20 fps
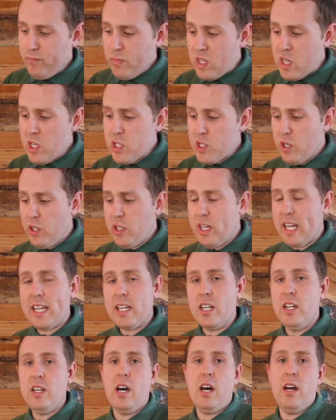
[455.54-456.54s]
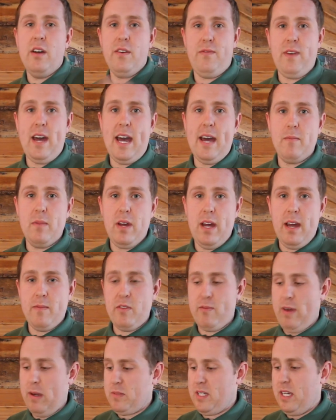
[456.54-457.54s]
So unlike a lot of
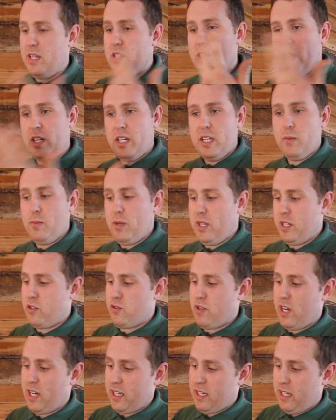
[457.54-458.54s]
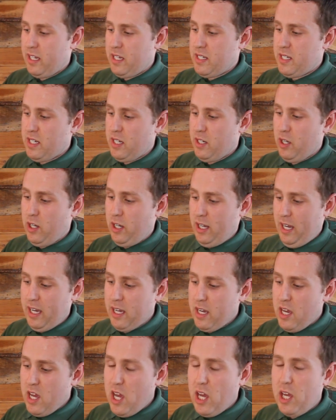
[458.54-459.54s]
the reptiles, certainly the bearded dragon that you've seen earlier,
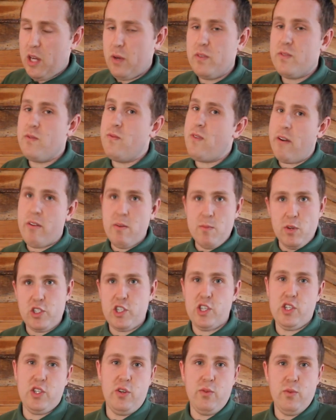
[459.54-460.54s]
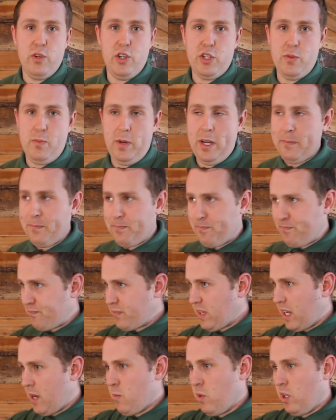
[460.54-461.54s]
who's very much a sun worshipper
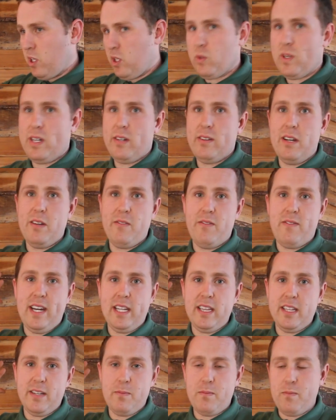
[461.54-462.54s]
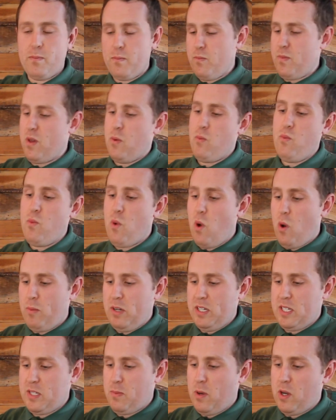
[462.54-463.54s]
and will go out and find the
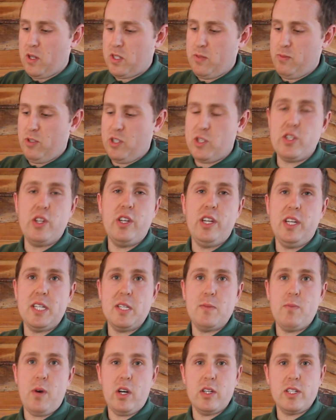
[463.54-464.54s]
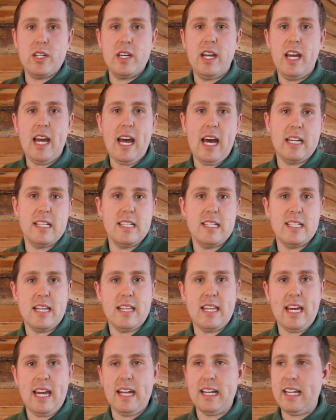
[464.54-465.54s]
warmest possible sunniest spot and
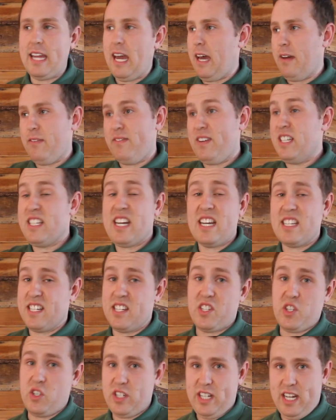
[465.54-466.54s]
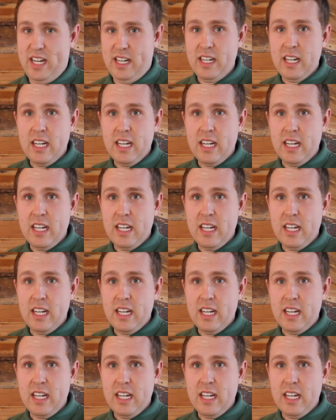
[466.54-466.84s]
sit there and get a fantastic suntan,